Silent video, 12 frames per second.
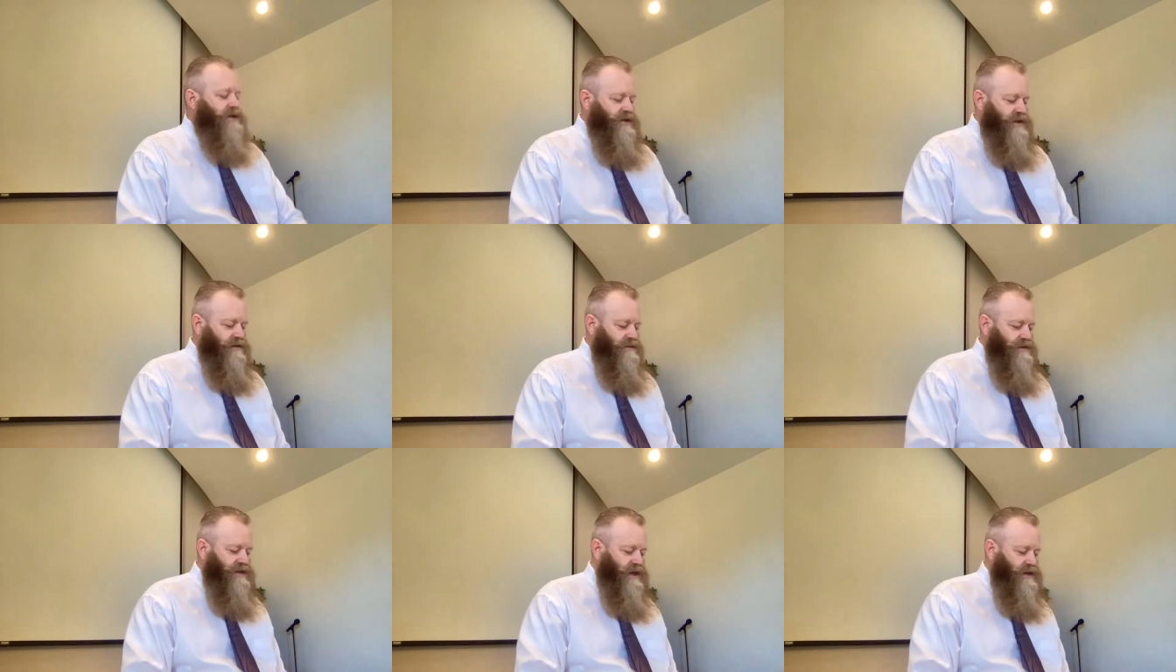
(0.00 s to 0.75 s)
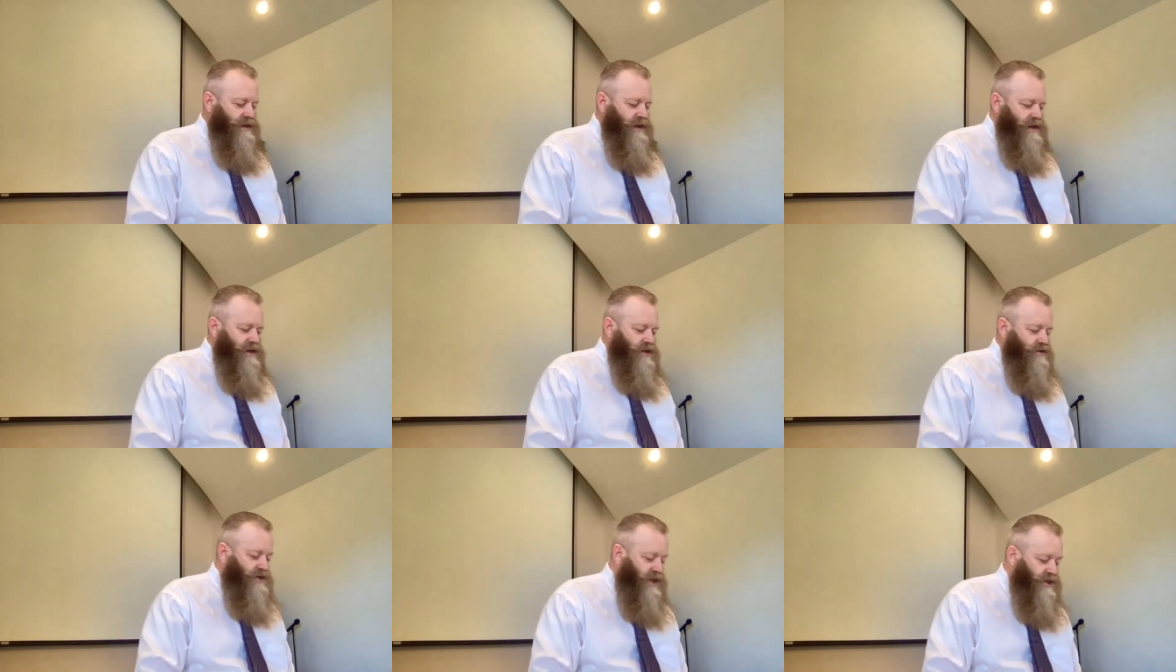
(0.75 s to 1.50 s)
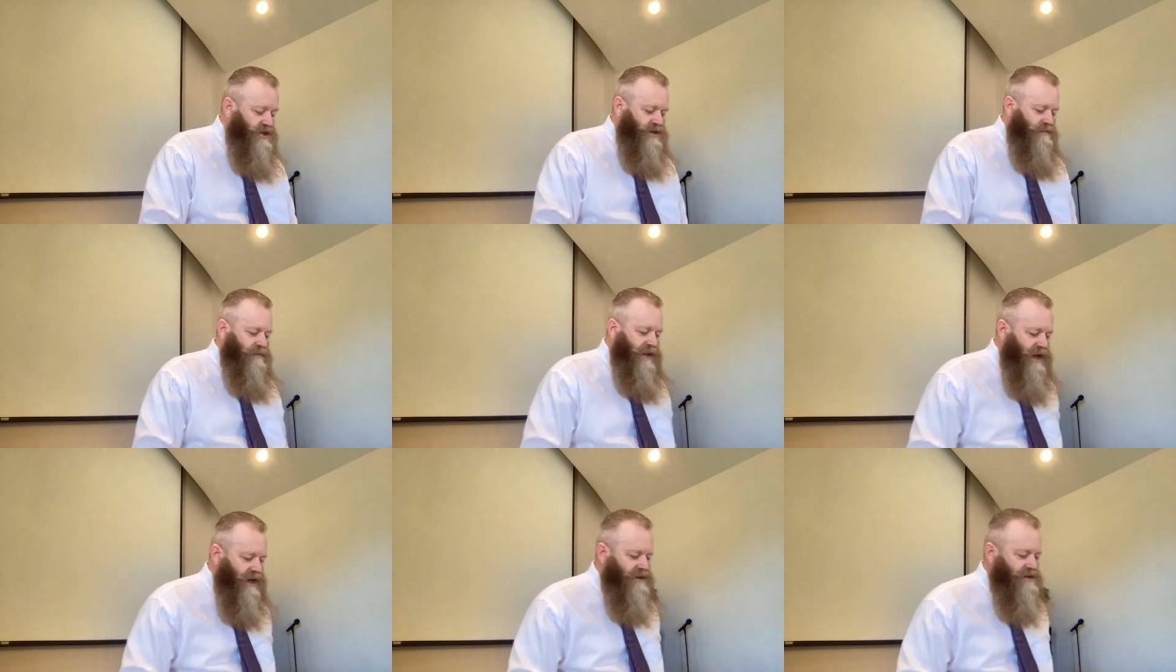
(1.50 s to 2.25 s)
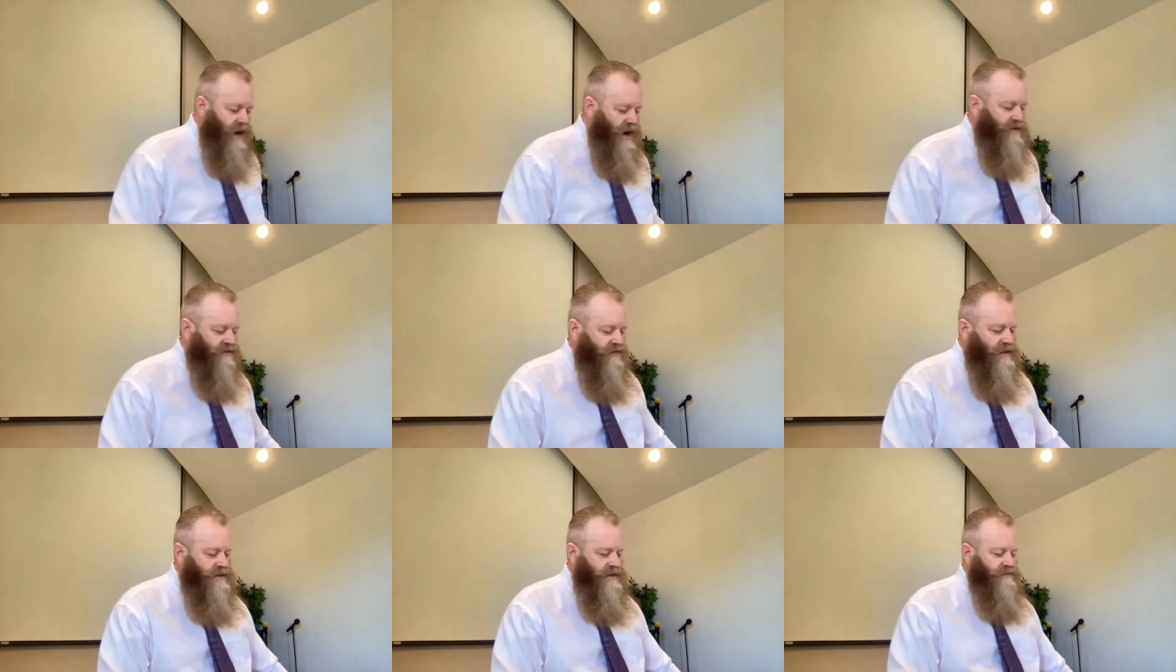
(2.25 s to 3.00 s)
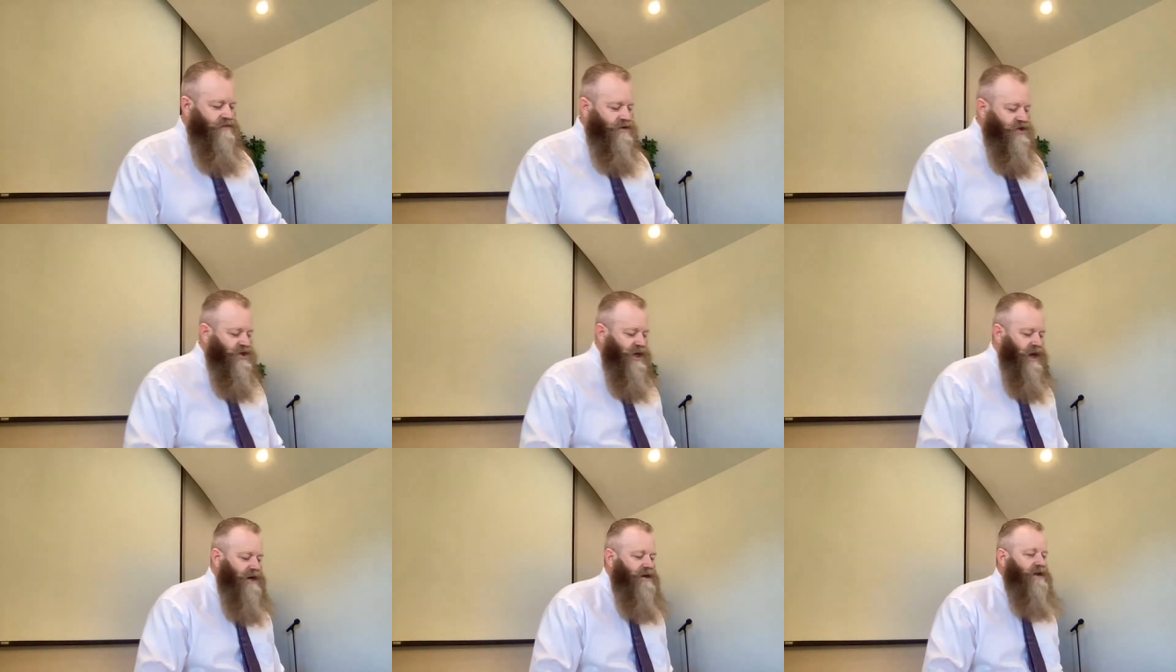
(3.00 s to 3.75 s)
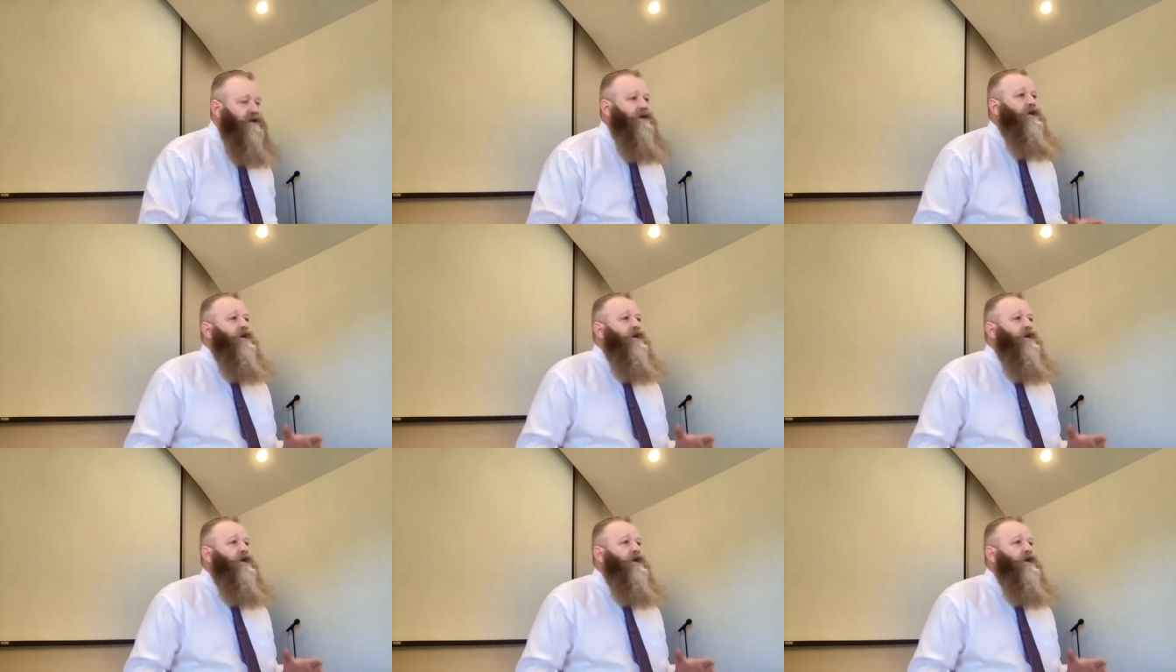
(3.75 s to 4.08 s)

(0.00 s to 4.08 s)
to sinners. And you teach the plain doctrines of Christianity to